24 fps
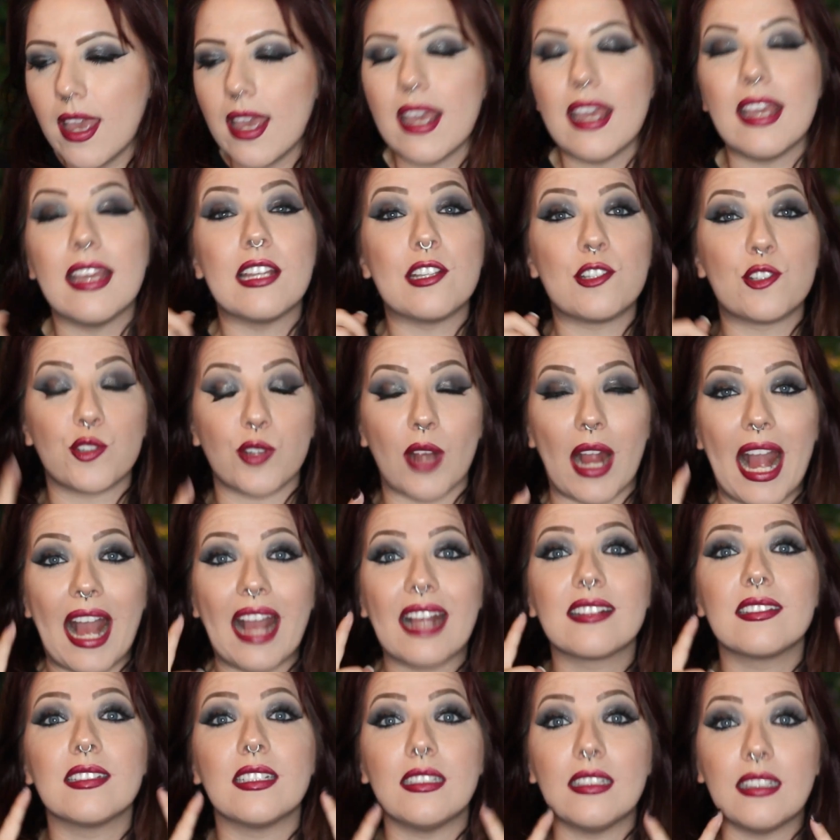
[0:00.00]
It
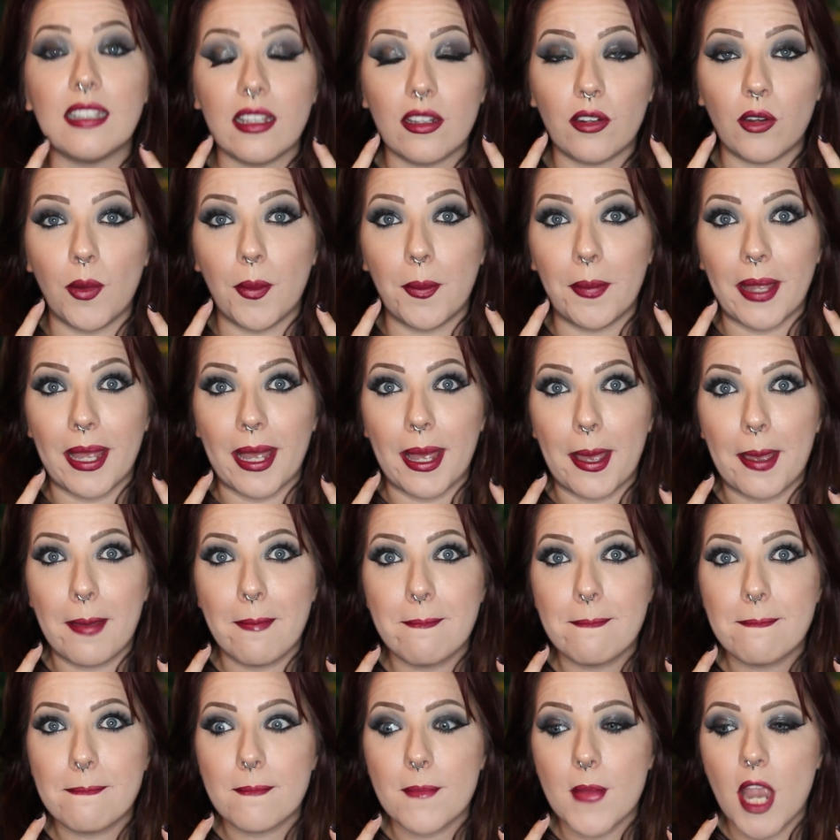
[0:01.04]
dragged a little bit,
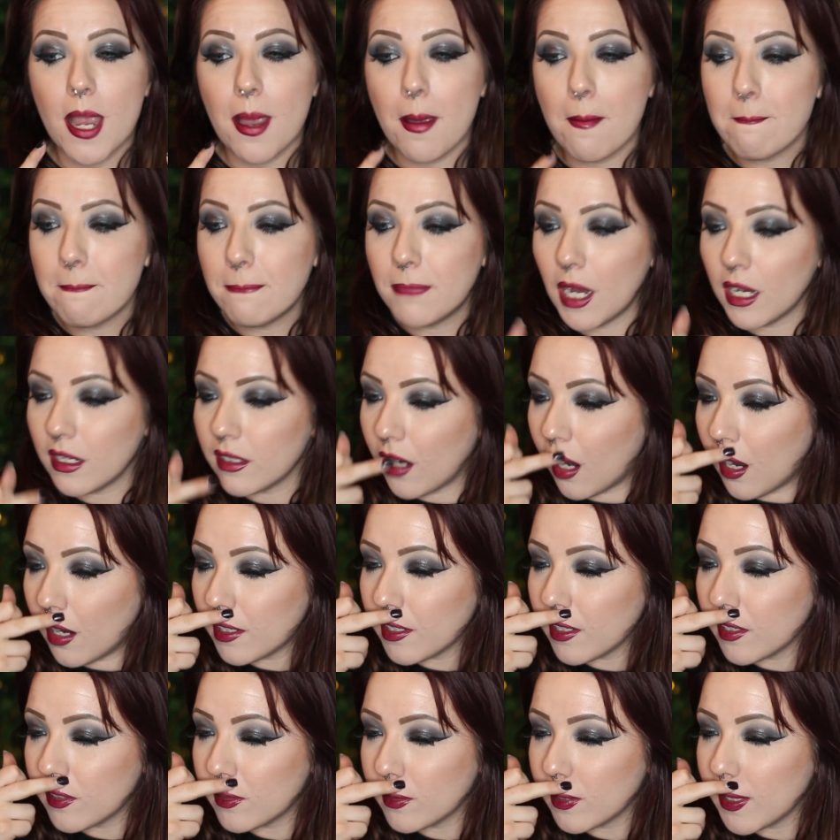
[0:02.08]
but
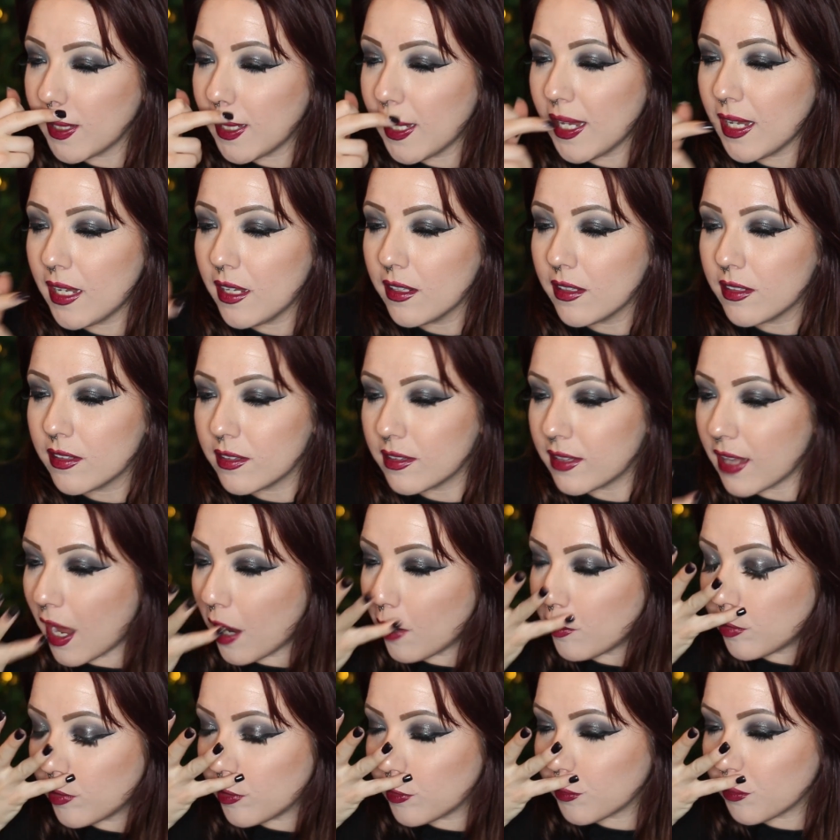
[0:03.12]
honestly,
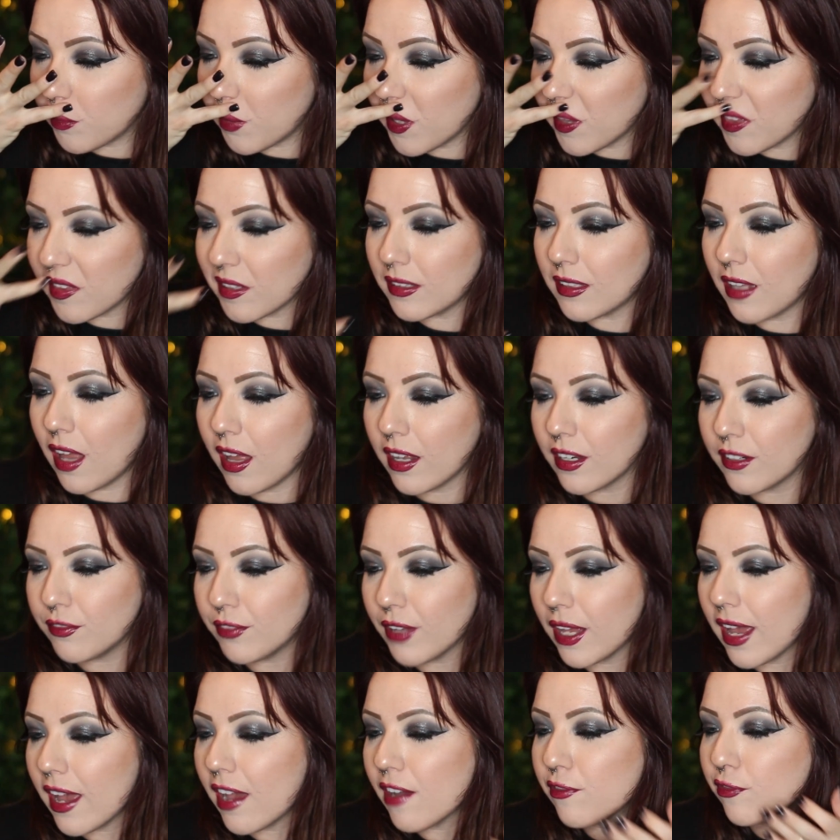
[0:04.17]
that was with a lot of
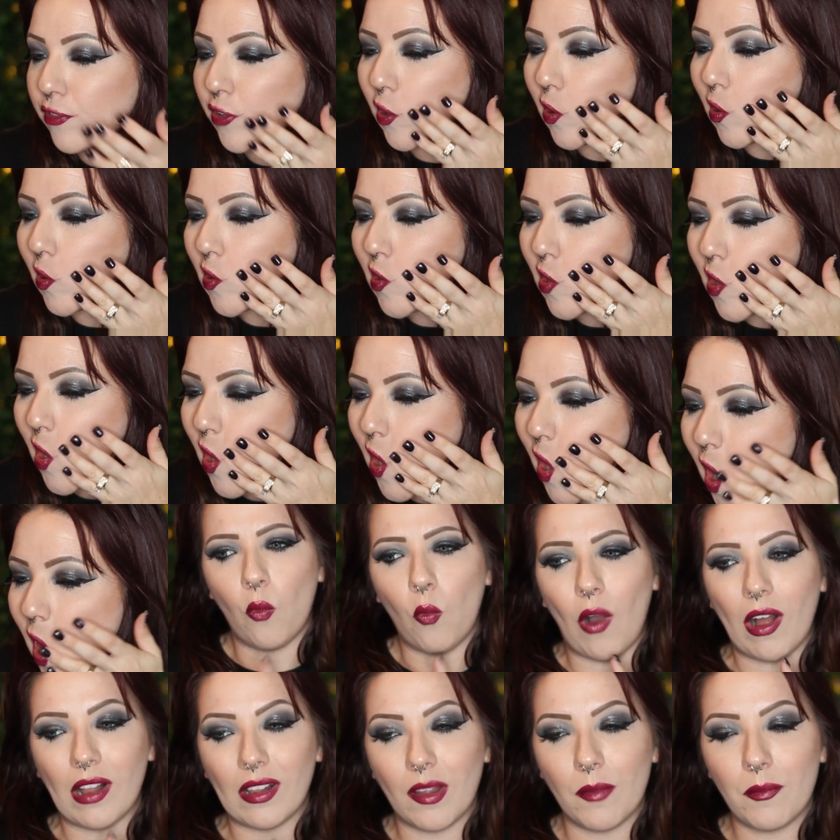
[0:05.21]
effort.
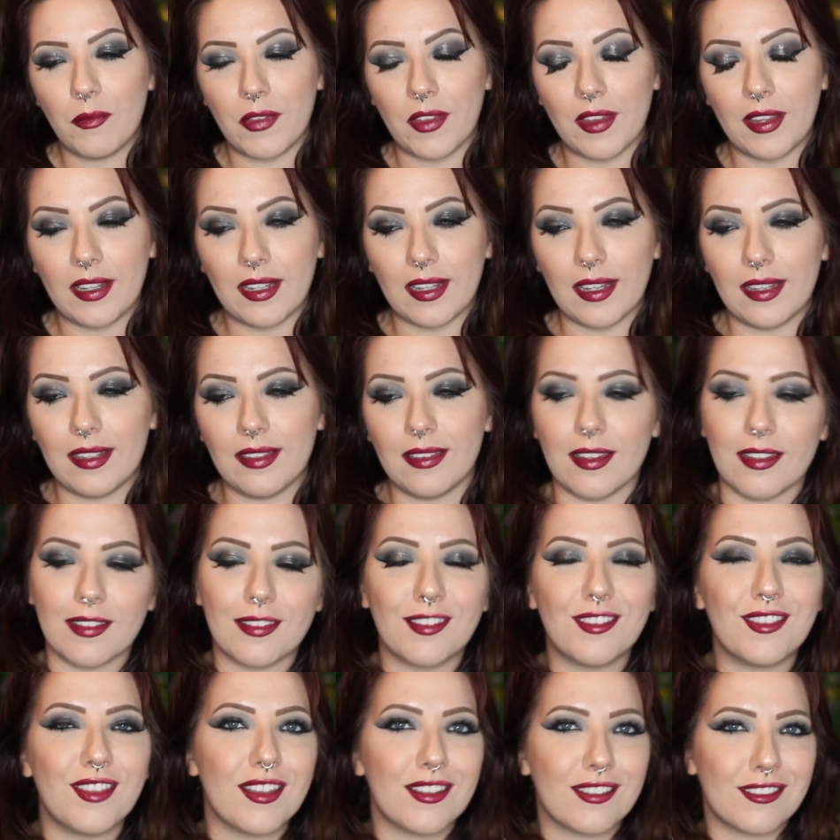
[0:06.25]
While I'm thinking
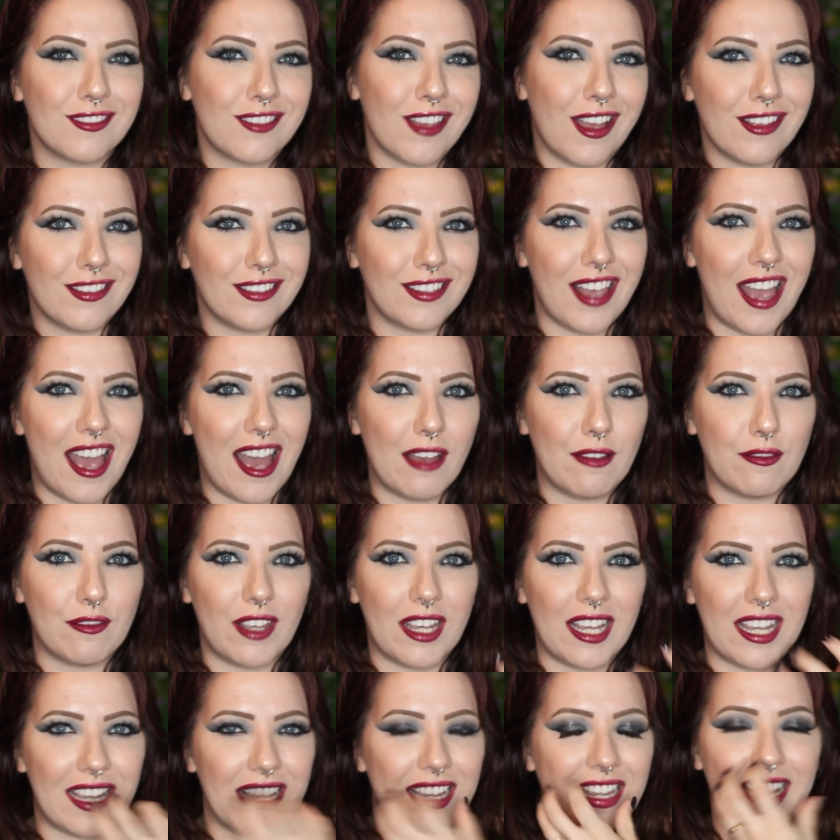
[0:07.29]
this does have
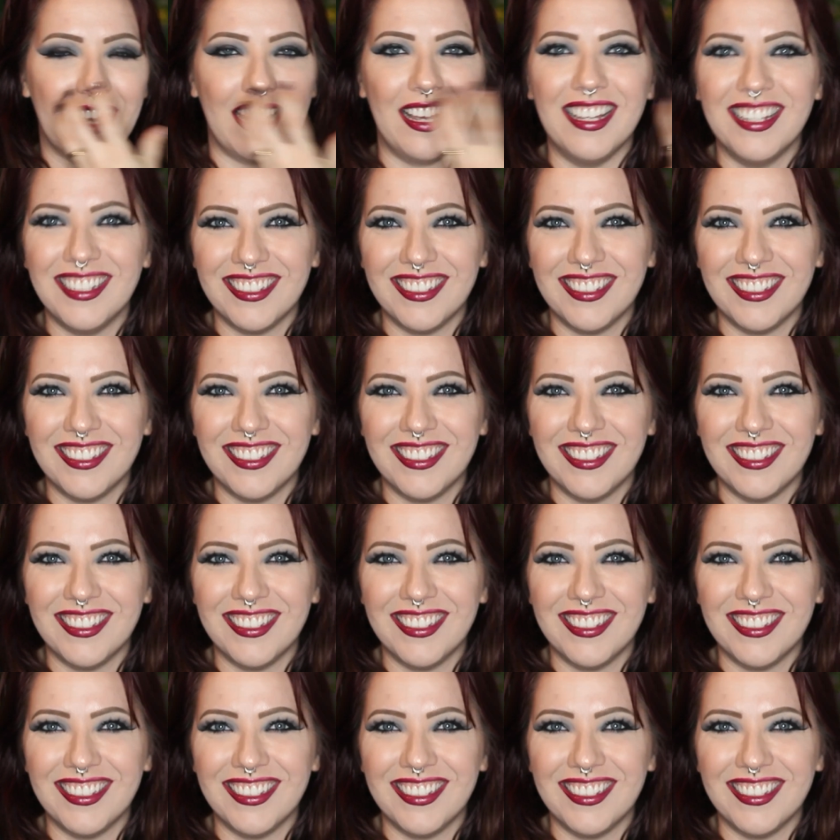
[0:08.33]
a